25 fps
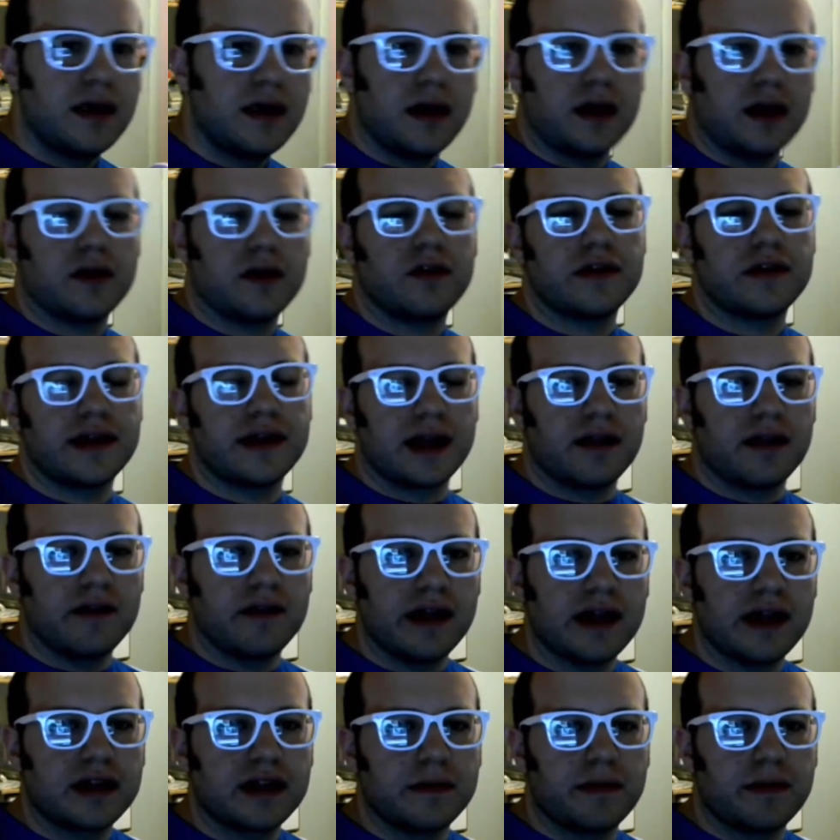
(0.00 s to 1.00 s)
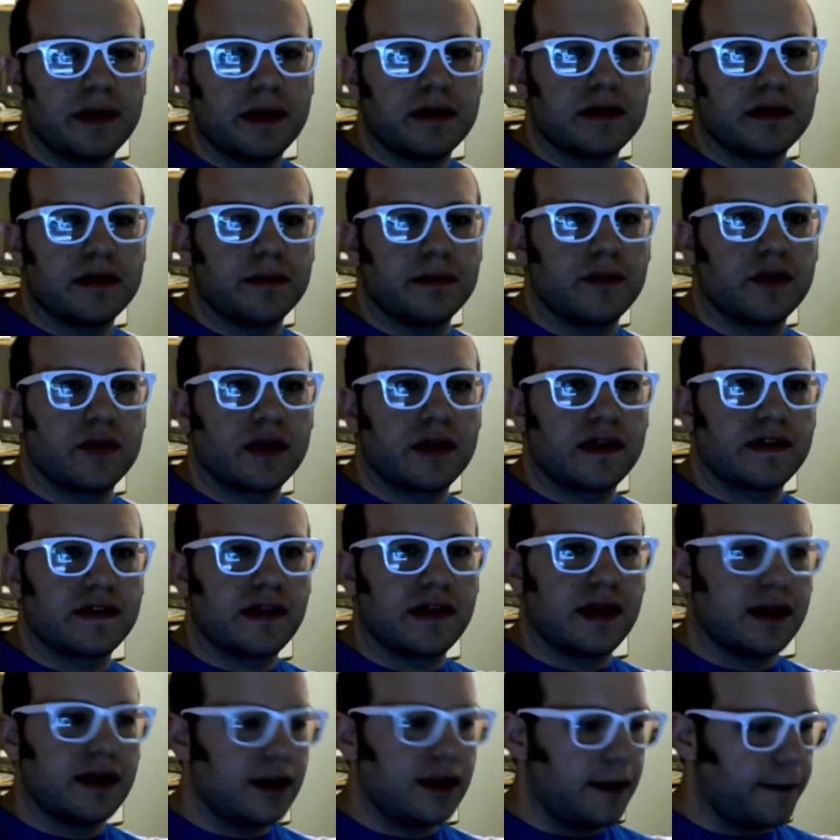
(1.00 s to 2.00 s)
Another thing I really liked about the book is
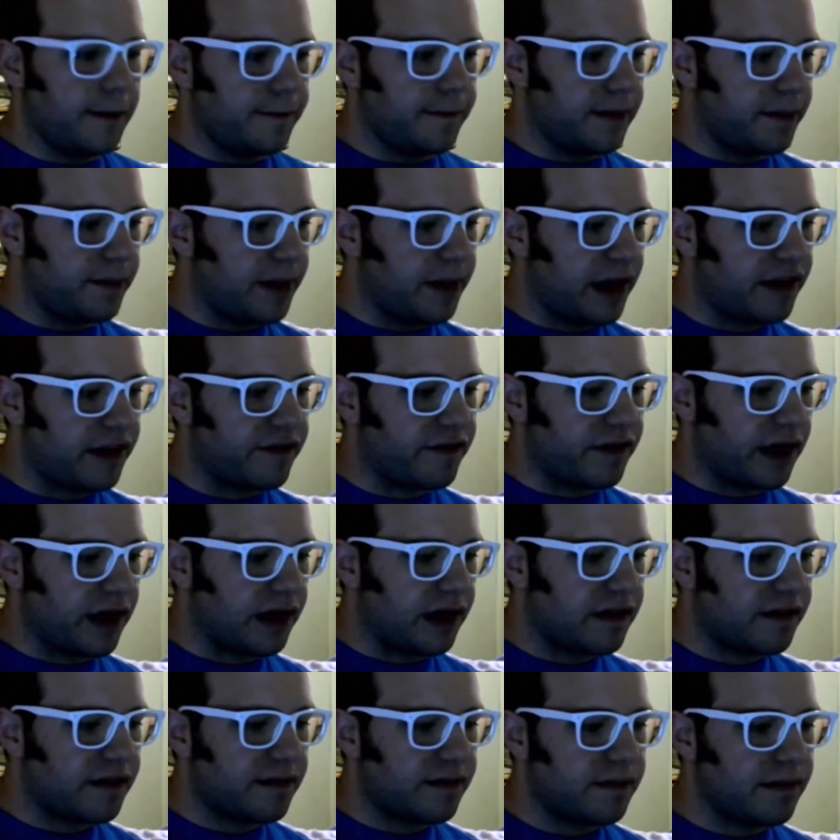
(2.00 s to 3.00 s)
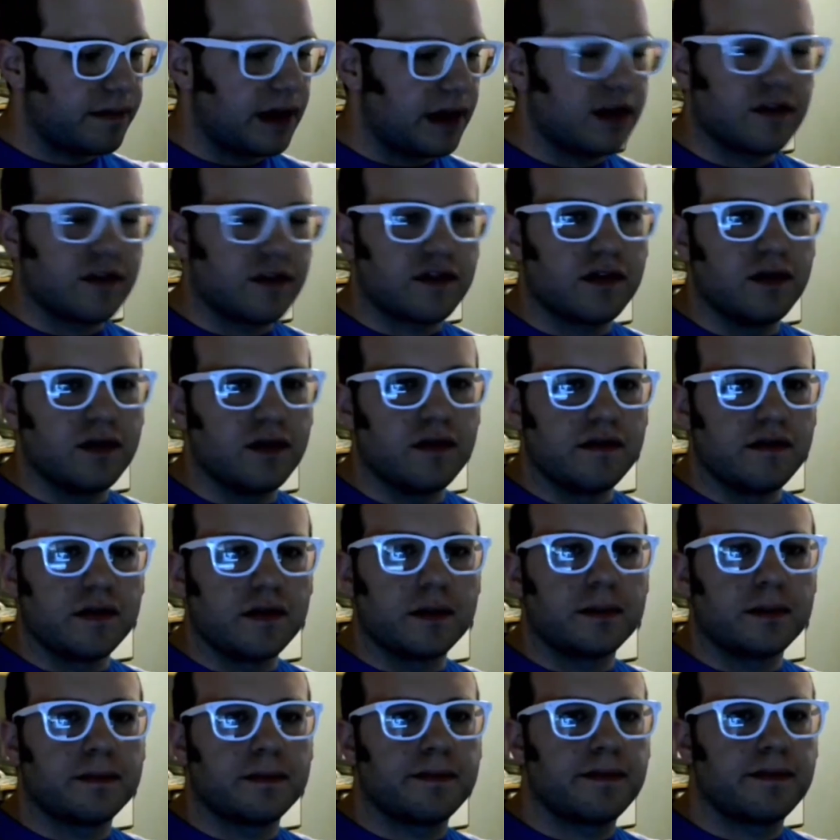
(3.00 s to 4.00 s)
that the boss fights, and there's 2 of
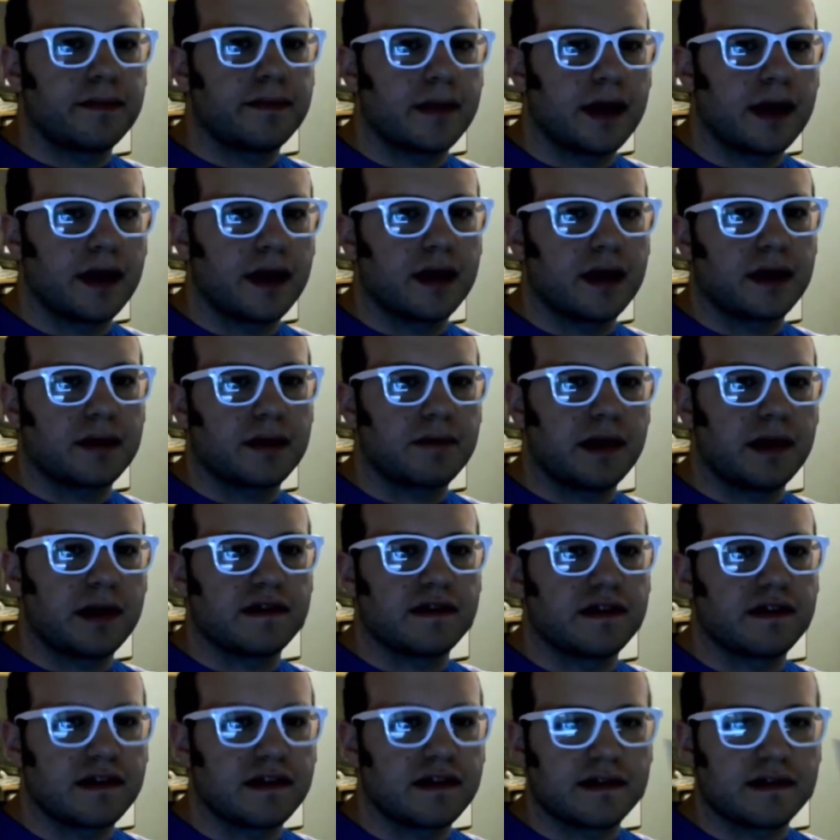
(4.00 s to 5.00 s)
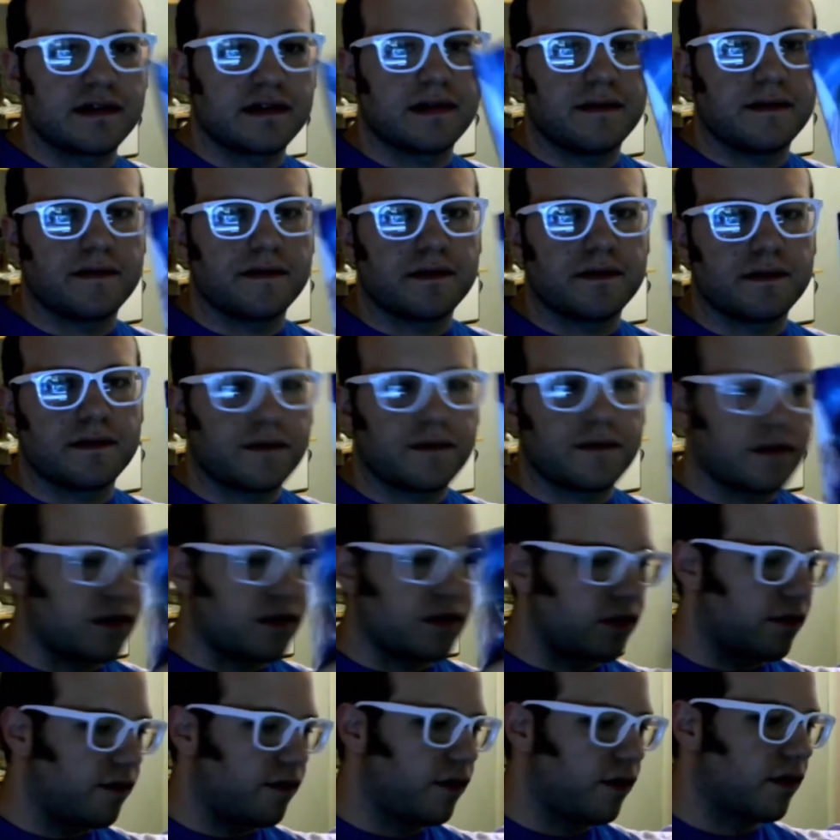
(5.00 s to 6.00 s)
them, because this is the first 2
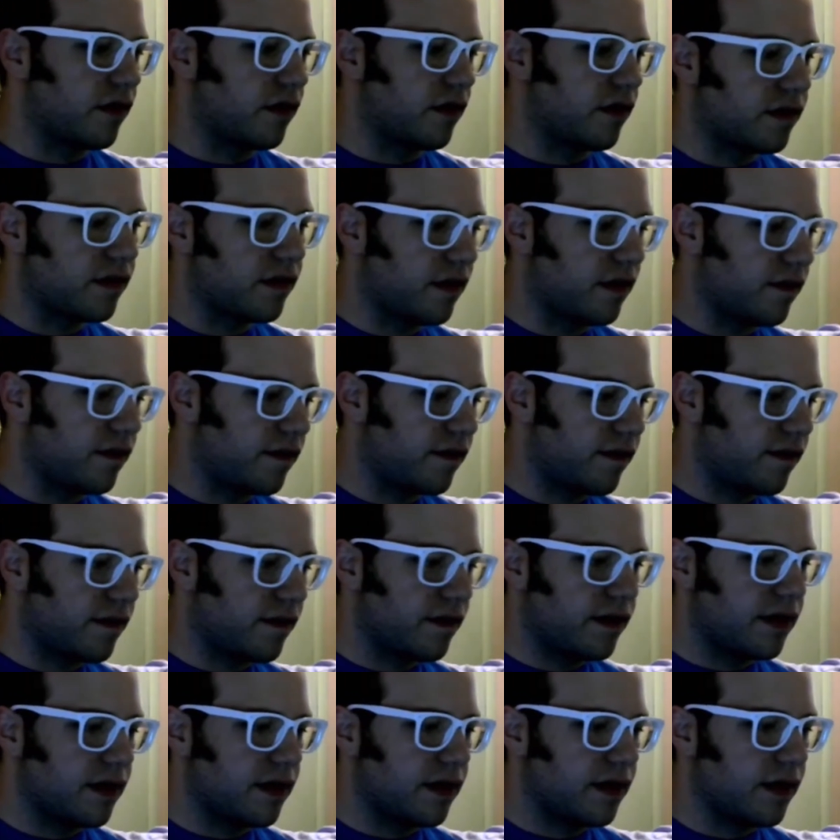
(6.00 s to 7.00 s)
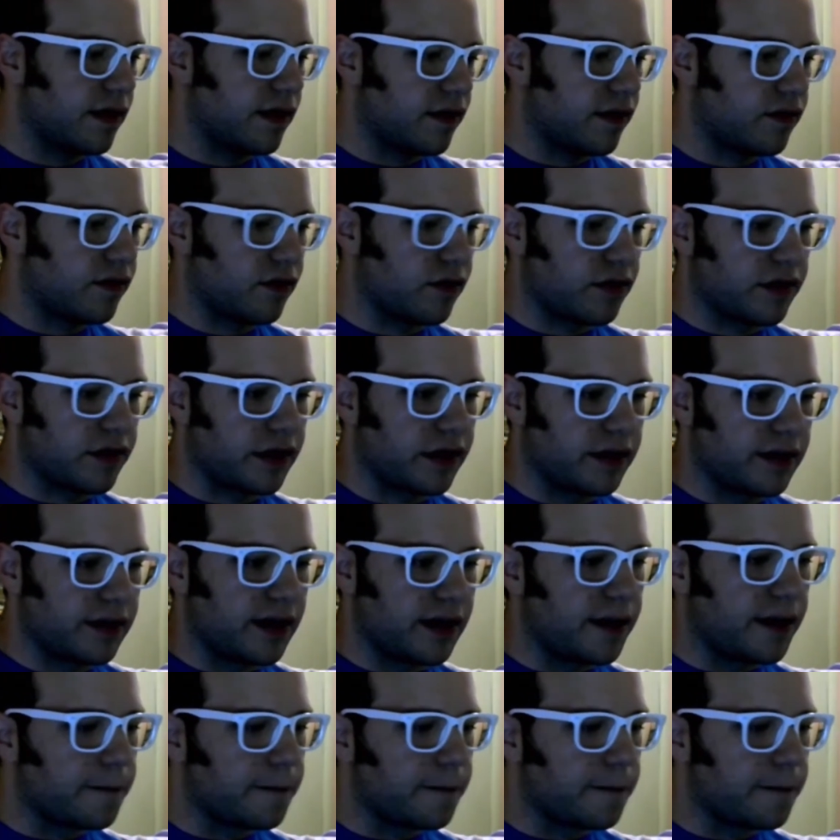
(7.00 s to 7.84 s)
floors of Sword Art Online.